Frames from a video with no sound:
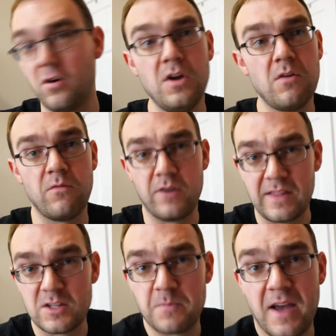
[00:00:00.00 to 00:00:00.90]
We've already
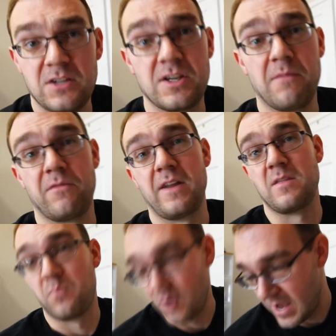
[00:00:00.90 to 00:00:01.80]
had the Space Jam, we've had
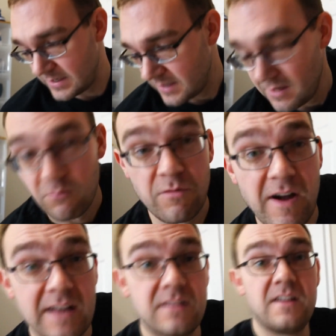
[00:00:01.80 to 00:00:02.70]
the Bred, we've
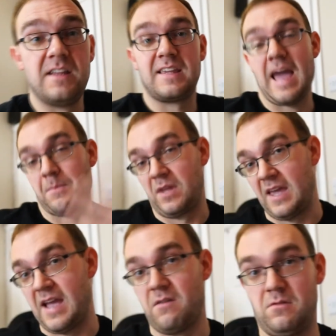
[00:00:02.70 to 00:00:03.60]
had the cap and
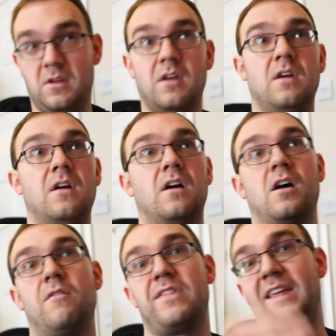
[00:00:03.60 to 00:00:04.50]
gown,
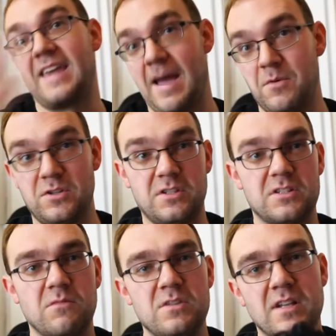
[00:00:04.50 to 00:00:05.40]
uh, the gammas.
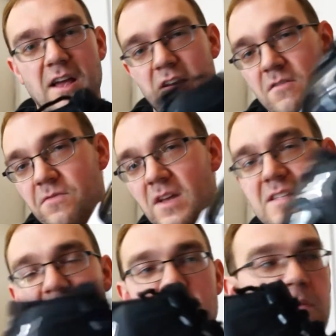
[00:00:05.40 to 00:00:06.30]
So it's a lot of
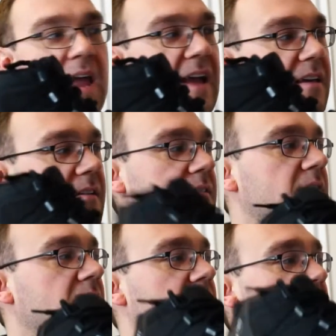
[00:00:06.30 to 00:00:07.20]
it's a lot of black
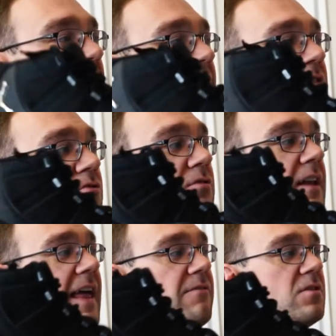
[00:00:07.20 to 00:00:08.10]
Air Jordan
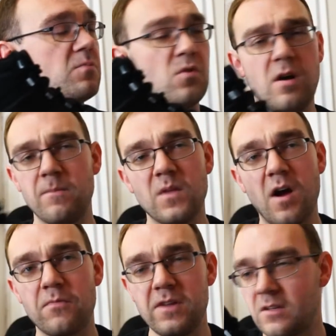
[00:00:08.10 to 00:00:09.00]
11s, but
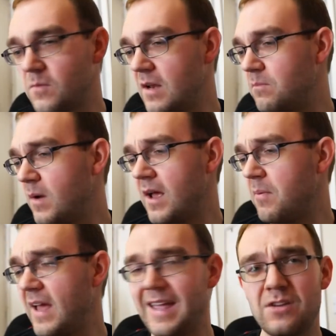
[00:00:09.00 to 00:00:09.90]
I think a uh,
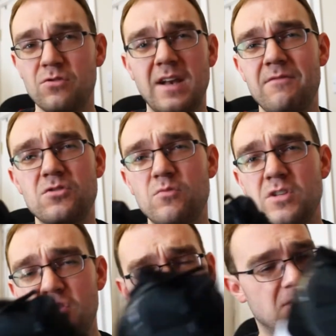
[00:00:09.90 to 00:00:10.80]
black Air Jordan 11 is always
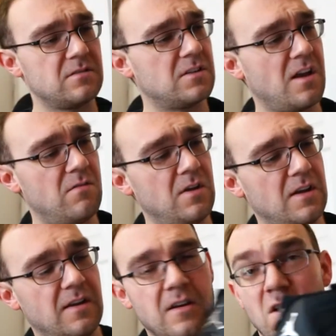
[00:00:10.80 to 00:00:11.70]
good. So
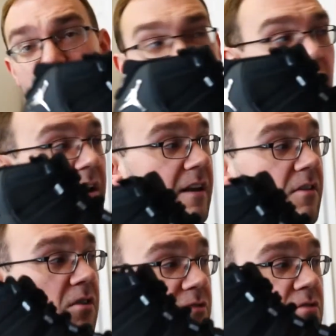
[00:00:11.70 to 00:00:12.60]
I quite,
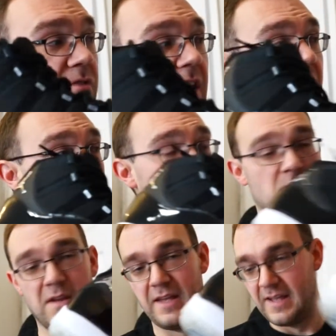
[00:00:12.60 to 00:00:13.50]
I do really like the
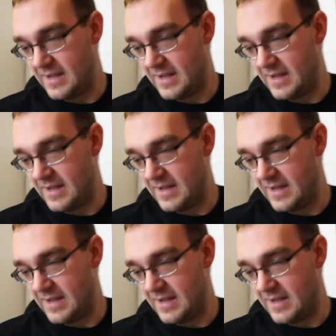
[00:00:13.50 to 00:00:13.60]
Jubilee.